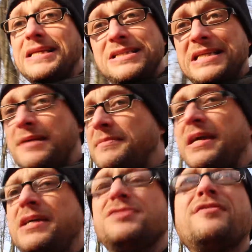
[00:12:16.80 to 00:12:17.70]
the same
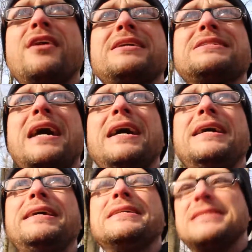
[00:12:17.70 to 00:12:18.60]
thing is for
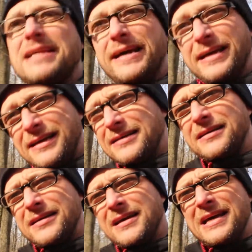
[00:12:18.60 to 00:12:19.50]
anxiety, it's like
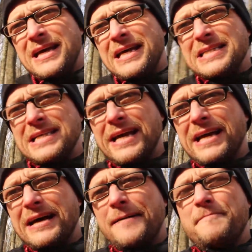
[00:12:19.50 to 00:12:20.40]

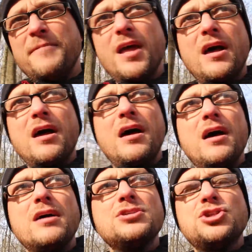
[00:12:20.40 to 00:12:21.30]
a
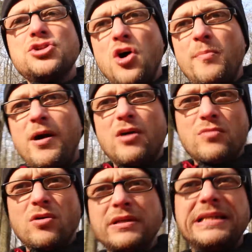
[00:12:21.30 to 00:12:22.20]
snowball
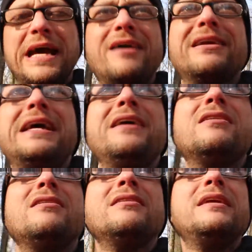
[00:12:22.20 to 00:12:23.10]
rolling
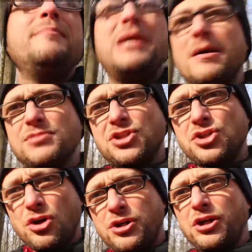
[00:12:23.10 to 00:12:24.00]
downhill, and it becomes
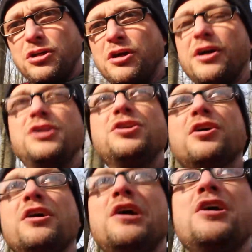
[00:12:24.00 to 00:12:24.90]
circular, and
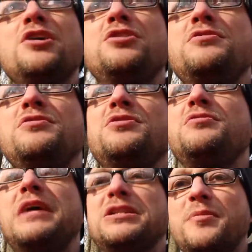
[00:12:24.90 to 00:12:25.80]
you
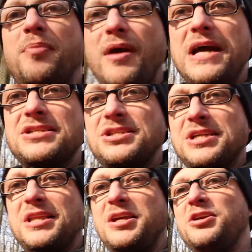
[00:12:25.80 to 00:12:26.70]
get depressed,
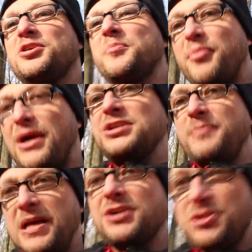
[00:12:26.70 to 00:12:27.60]
and then you're depressed
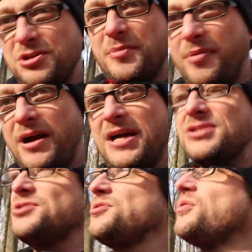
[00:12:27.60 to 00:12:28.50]
because you're
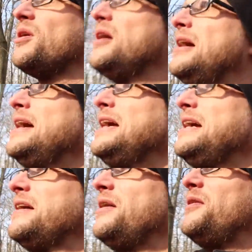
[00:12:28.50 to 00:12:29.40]
depressed, or
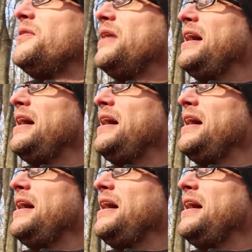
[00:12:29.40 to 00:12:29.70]
you know,